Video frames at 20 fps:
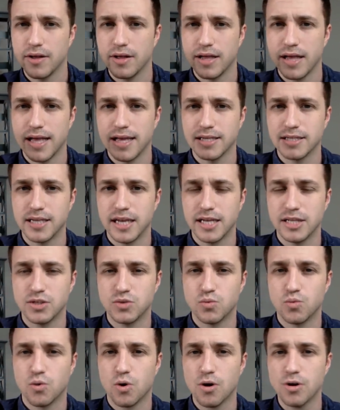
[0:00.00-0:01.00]
his
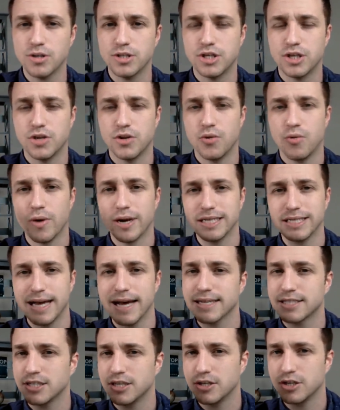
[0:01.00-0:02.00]
word to you, what He's
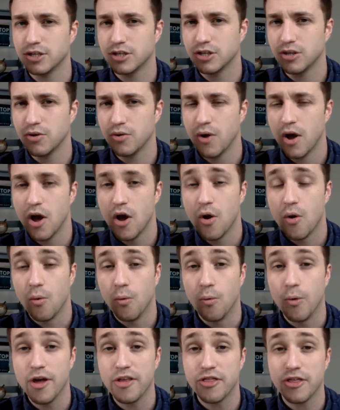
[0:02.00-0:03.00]
asking you to do,
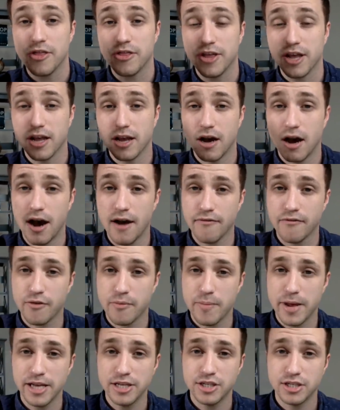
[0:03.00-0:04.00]
with the
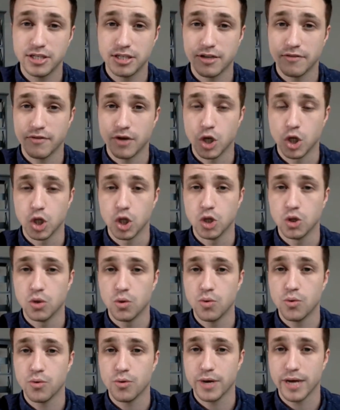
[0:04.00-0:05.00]
confirmations of
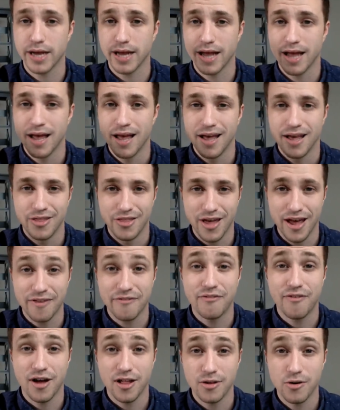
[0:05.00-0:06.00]
glory
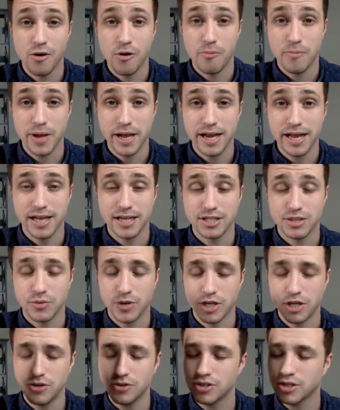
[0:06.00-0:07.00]
that follow obedience.
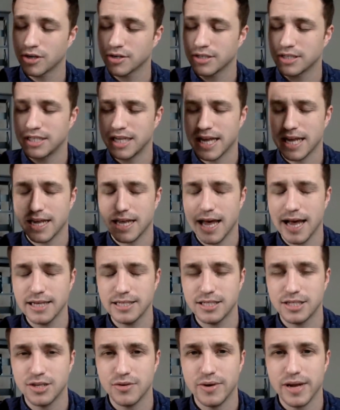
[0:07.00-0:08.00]
When you start to say
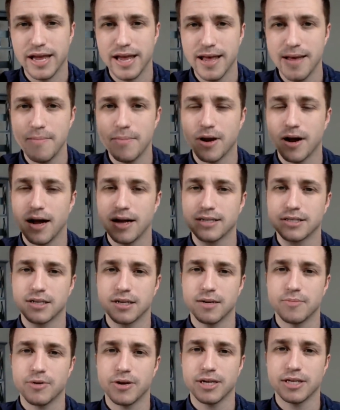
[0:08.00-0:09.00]
yes to Him, God is
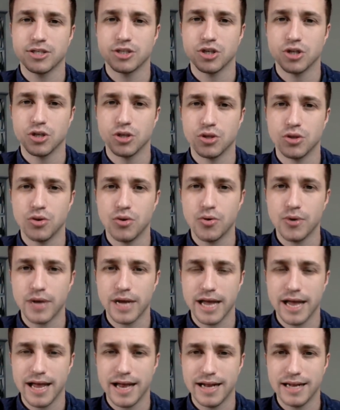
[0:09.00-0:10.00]
going to bring His
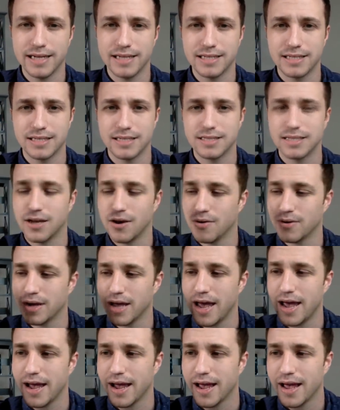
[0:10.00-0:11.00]
glory in, and He's going to say,
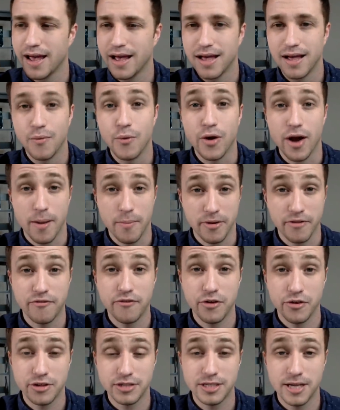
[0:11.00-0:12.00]
"Okay, where I'm going to
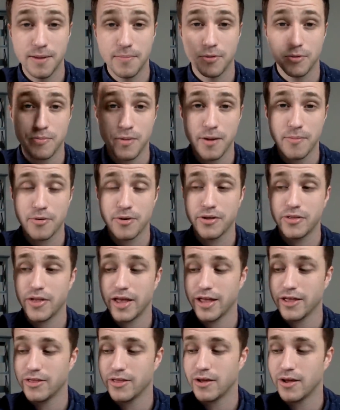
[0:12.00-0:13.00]
fill the temple." Remember
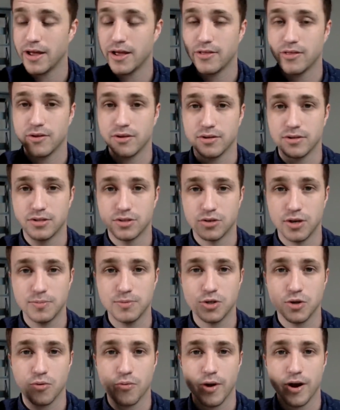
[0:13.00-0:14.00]
in the
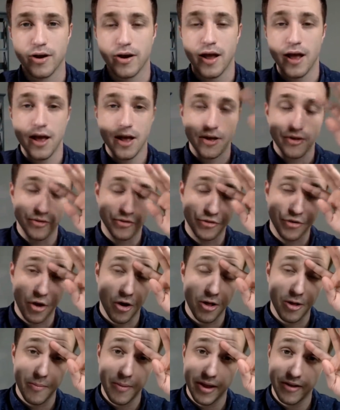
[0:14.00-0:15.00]
scripture where
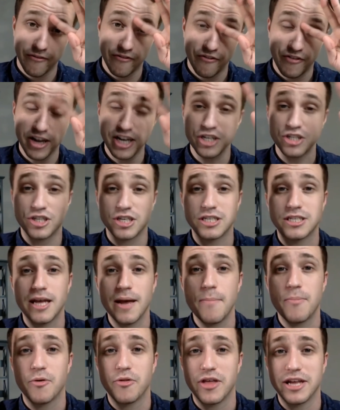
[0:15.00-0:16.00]
Solomon finished the
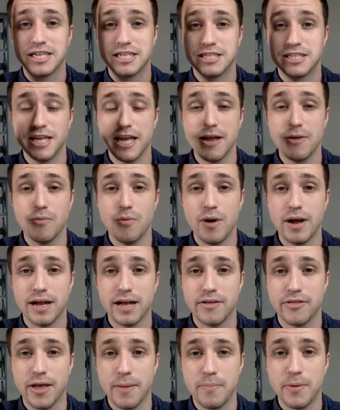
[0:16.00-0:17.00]
temple, they
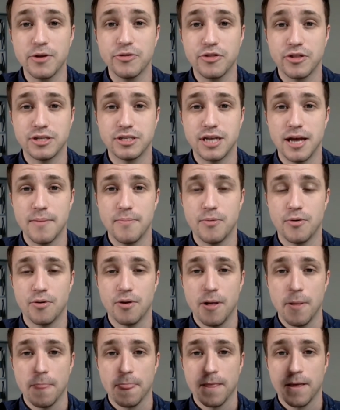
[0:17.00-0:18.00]
built the
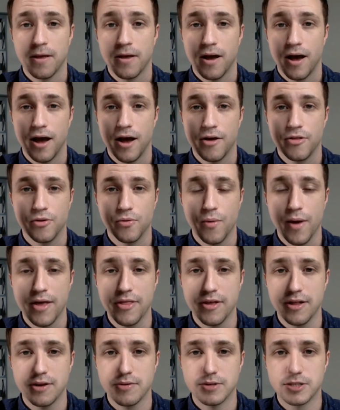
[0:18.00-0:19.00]
temple the way
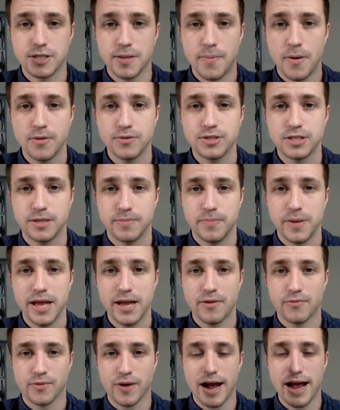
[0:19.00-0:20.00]
that it was supposed to
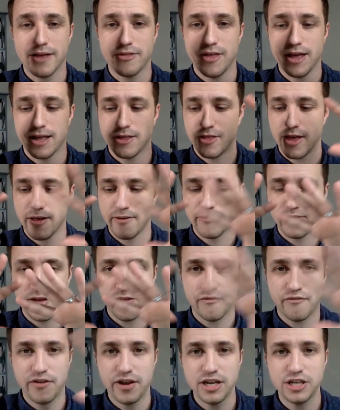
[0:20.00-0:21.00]
be, right?
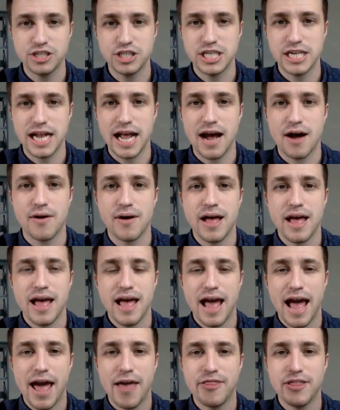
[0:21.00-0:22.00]
They finished it out.
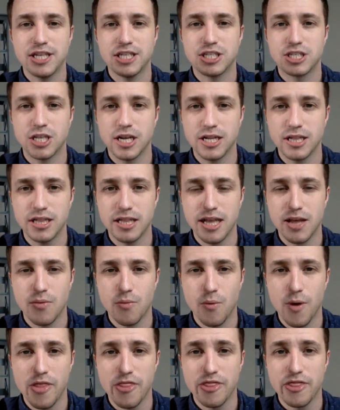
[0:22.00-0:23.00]
And then suddenly
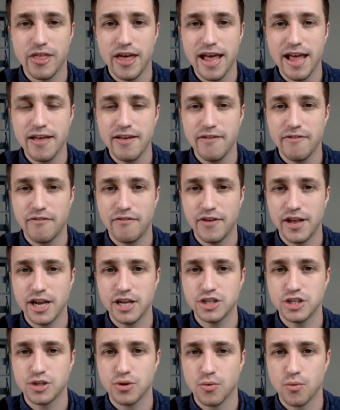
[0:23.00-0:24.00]
when they
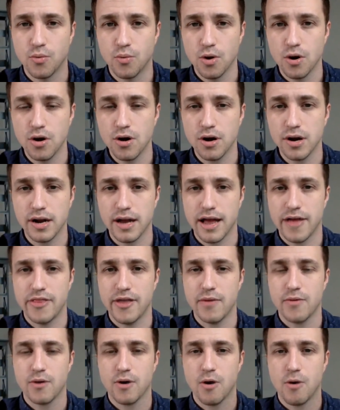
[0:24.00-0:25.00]
finished the work and
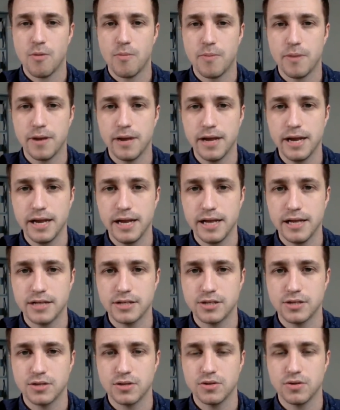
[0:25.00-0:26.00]
they were
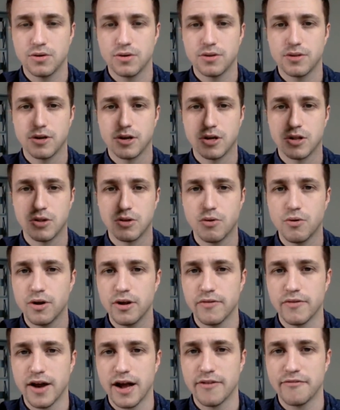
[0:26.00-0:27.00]
obedient to the Lord, the
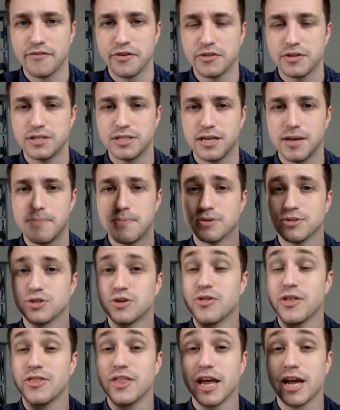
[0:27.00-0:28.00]
glory of God filled the temple
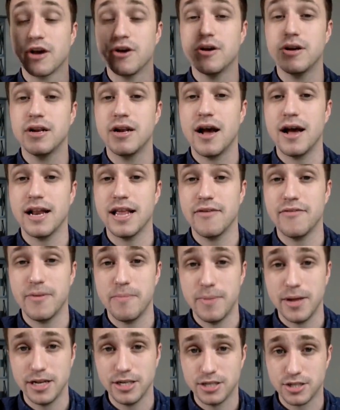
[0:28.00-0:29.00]
so that they could not
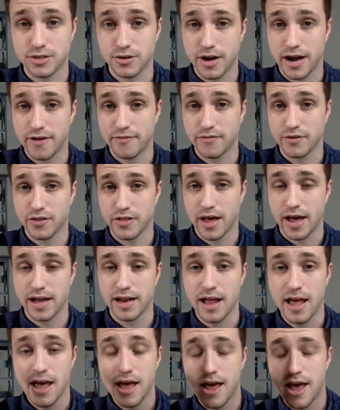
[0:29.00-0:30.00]
even minister after
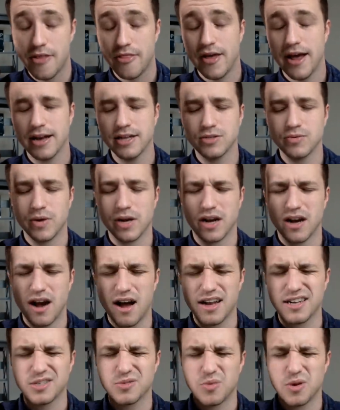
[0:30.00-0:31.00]
that. And that is what
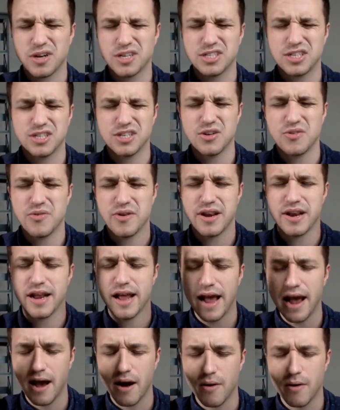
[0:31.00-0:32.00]
God is wanting to do
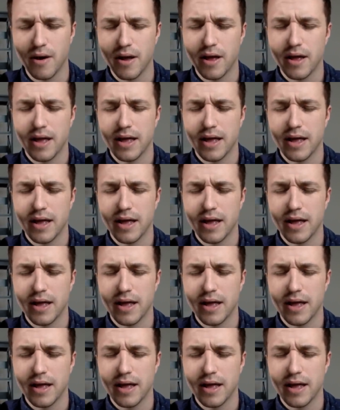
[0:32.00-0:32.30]
now.